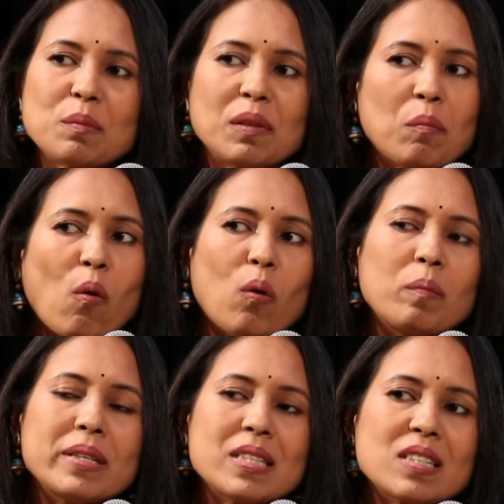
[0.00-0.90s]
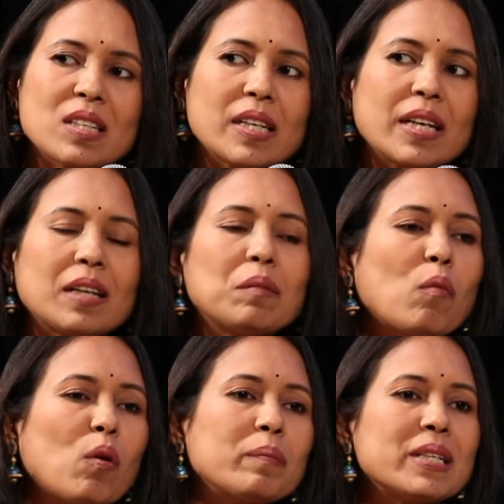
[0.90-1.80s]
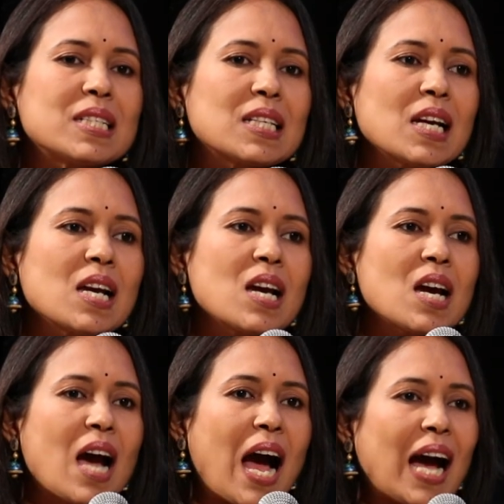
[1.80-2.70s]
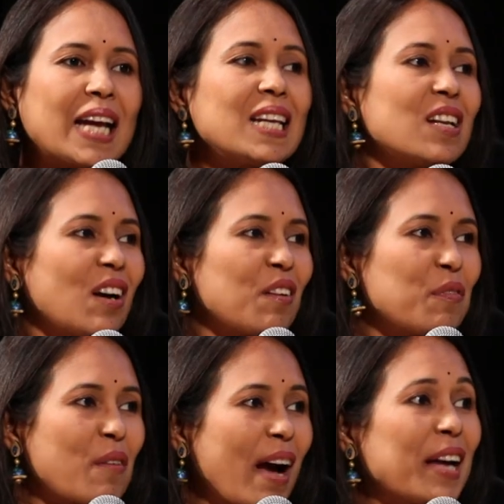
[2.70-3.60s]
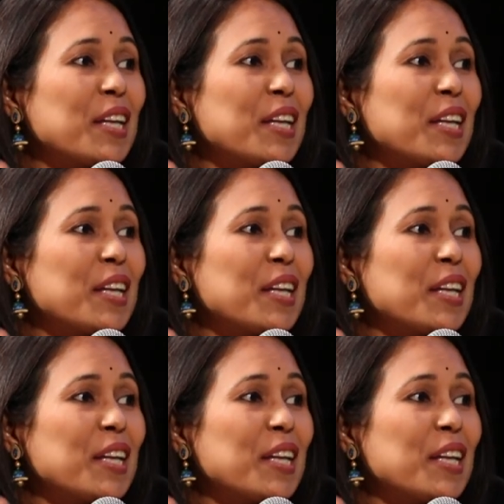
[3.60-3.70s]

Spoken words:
the moments, create moments I love, I